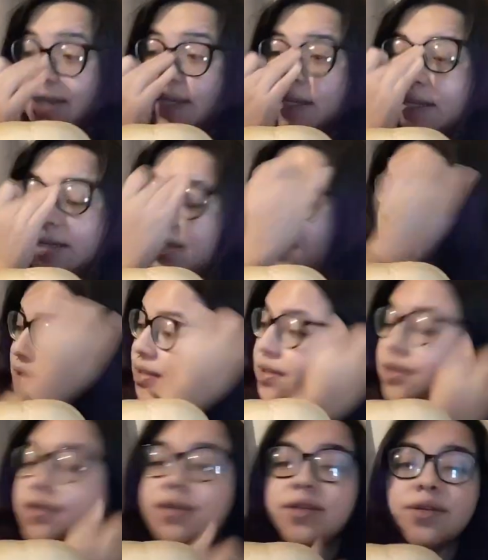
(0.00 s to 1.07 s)
and
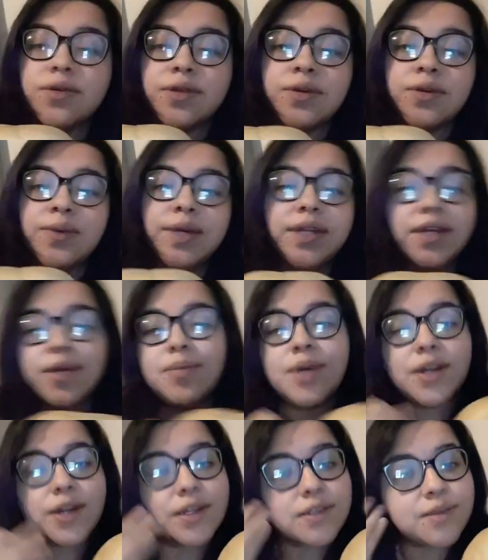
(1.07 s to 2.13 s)
the only way to get better at
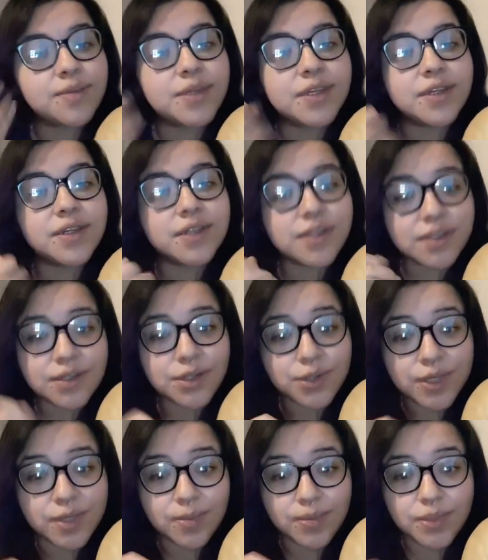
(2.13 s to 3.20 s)
something is to keep
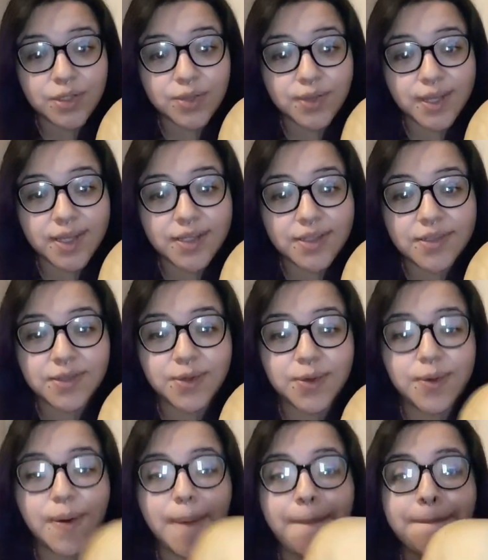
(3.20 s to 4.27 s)
doing it. So
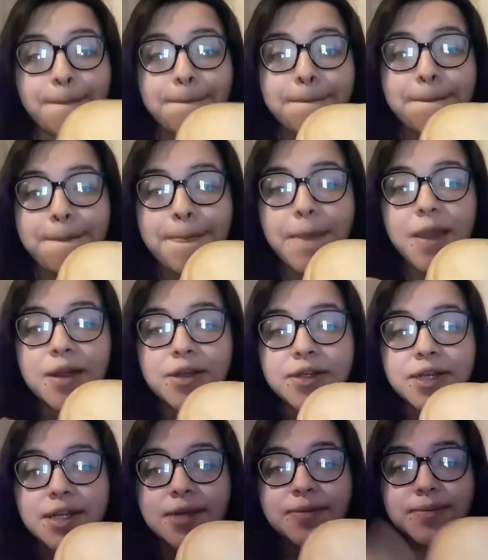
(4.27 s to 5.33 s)
here's Eddie,
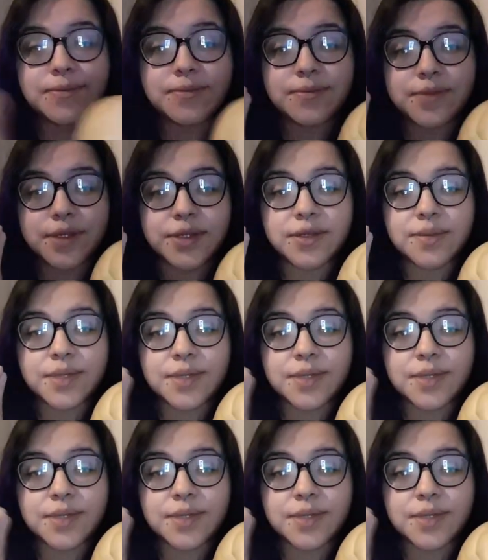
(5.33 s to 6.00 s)
here's me,